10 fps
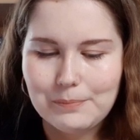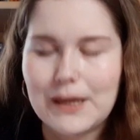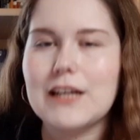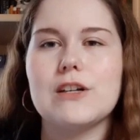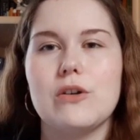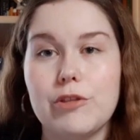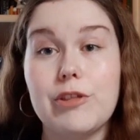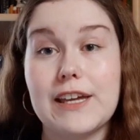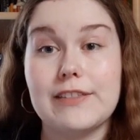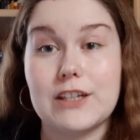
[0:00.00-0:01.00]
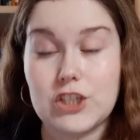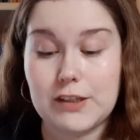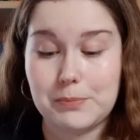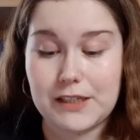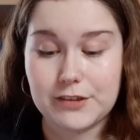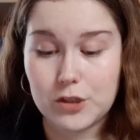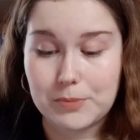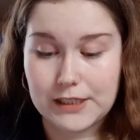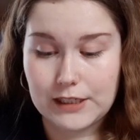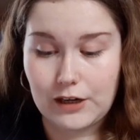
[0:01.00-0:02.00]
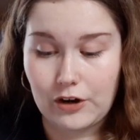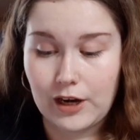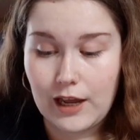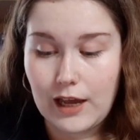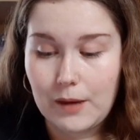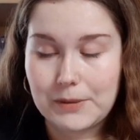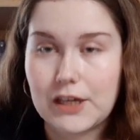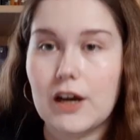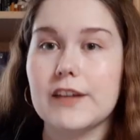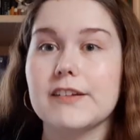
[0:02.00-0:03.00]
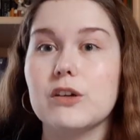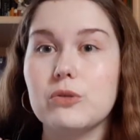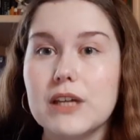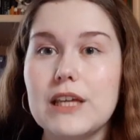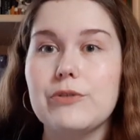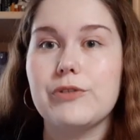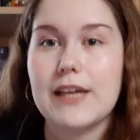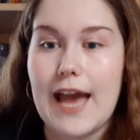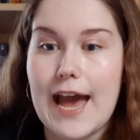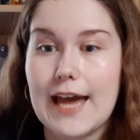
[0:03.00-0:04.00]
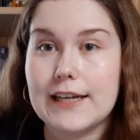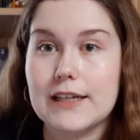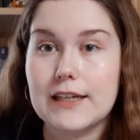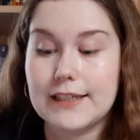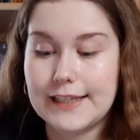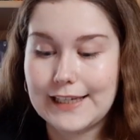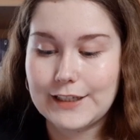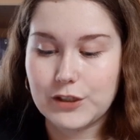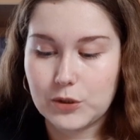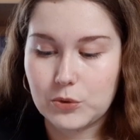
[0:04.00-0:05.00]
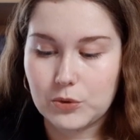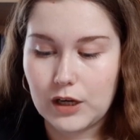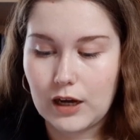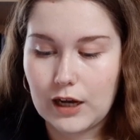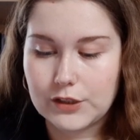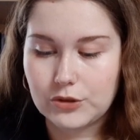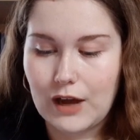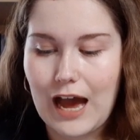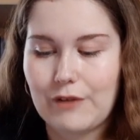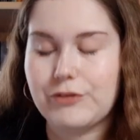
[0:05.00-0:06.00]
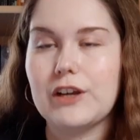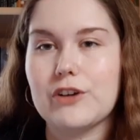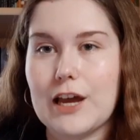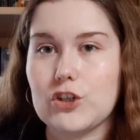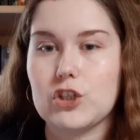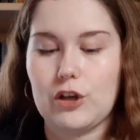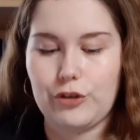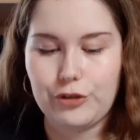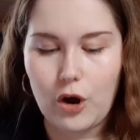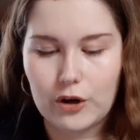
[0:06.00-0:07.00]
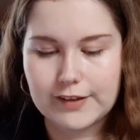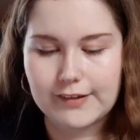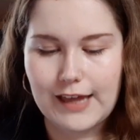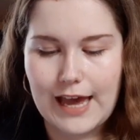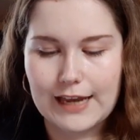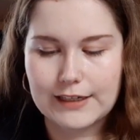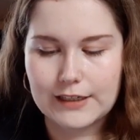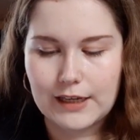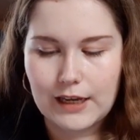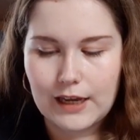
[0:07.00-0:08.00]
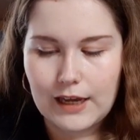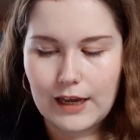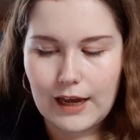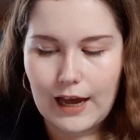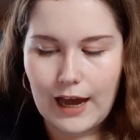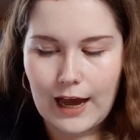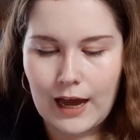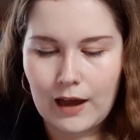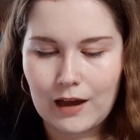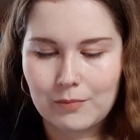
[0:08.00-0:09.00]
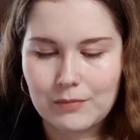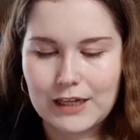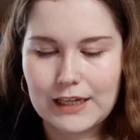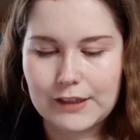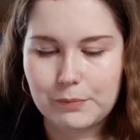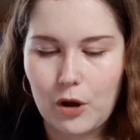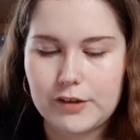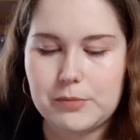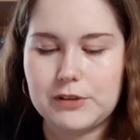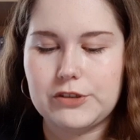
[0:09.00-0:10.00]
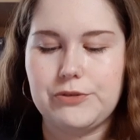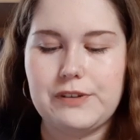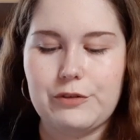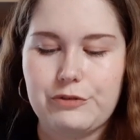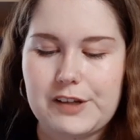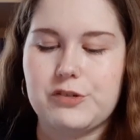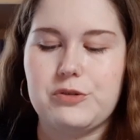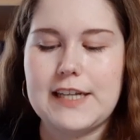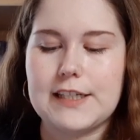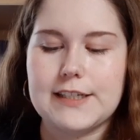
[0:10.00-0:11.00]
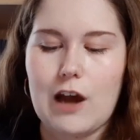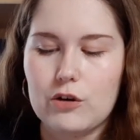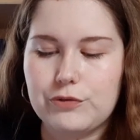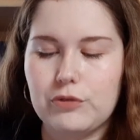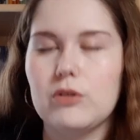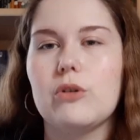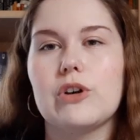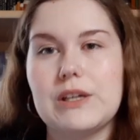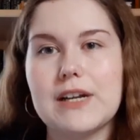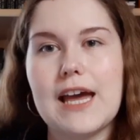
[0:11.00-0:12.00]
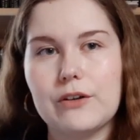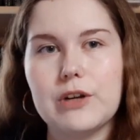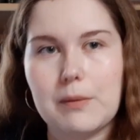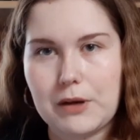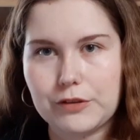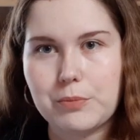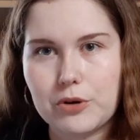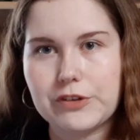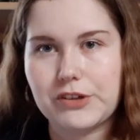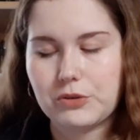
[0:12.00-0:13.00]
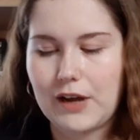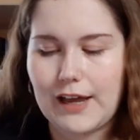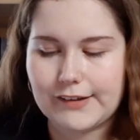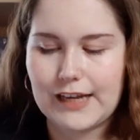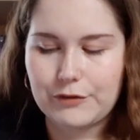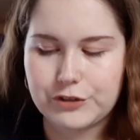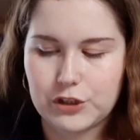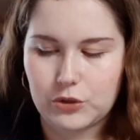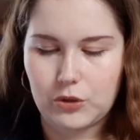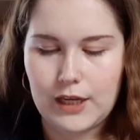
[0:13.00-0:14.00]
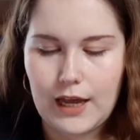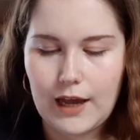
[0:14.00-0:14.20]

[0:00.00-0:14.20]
but i don't think that she's being stupid here because grief can lead you uh, to have irrational thoughts and um, it's possible to feel frustrated doubtful or even angry about the person who has left you